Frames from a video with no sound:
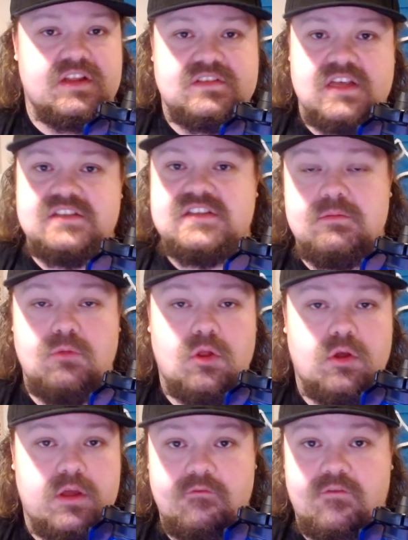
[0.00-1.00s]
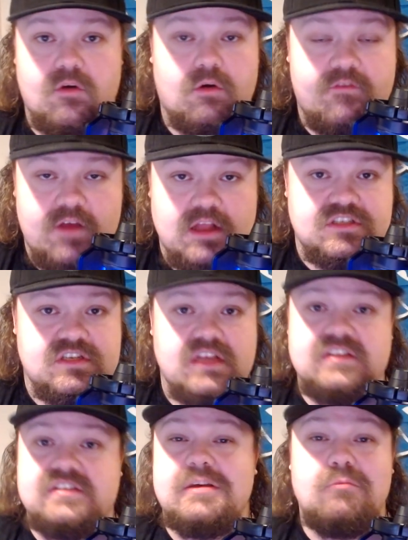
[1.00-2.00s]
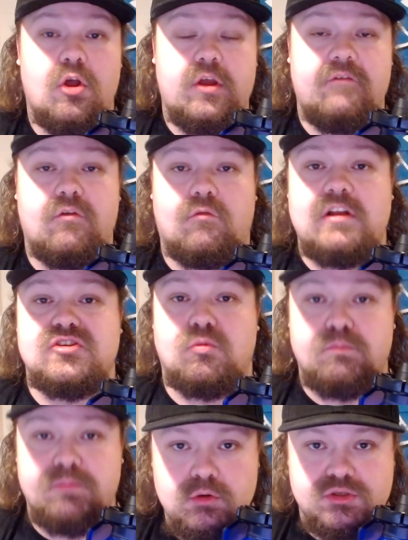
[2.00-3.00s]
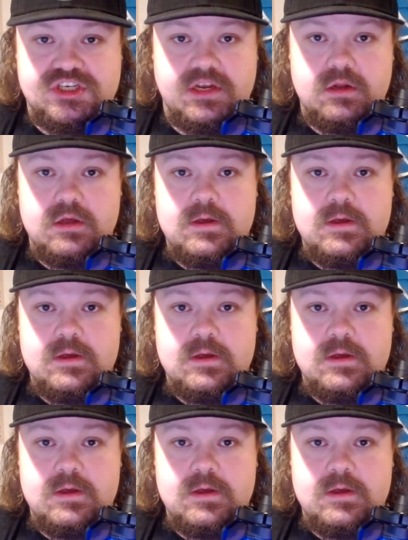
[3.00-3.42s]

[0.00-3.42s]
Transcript: It sends him looking for revenge, sends him looking for retribution.